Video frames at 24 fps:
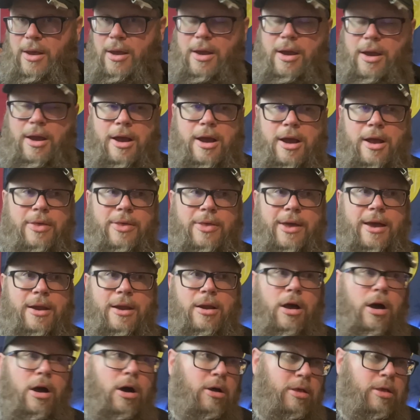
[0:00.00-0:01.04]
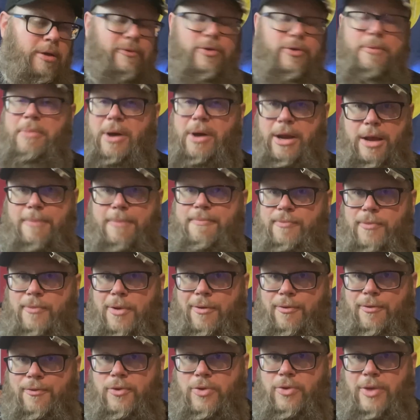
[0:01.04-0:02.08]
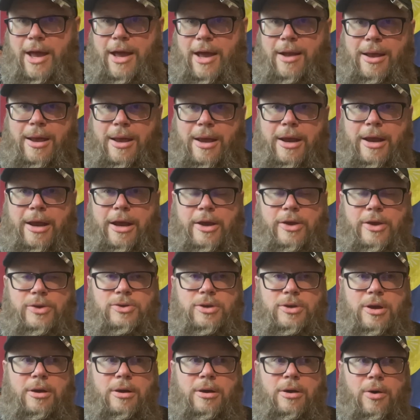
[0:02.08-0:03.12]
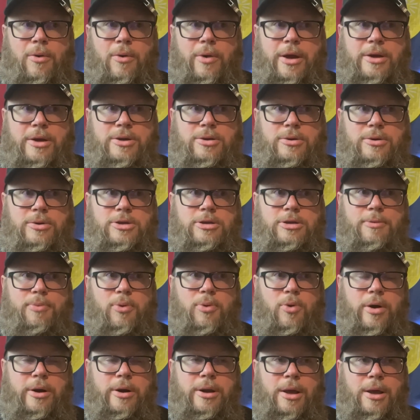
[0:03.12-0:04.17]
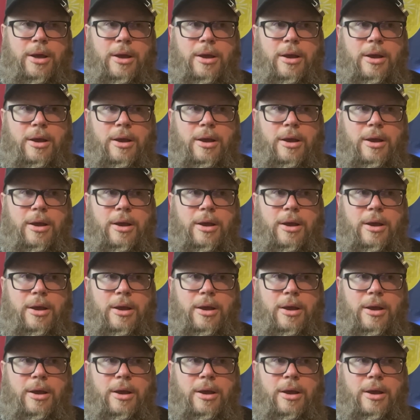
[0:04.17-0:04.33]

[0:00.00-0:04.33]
Uh, that all of the money for that is going to support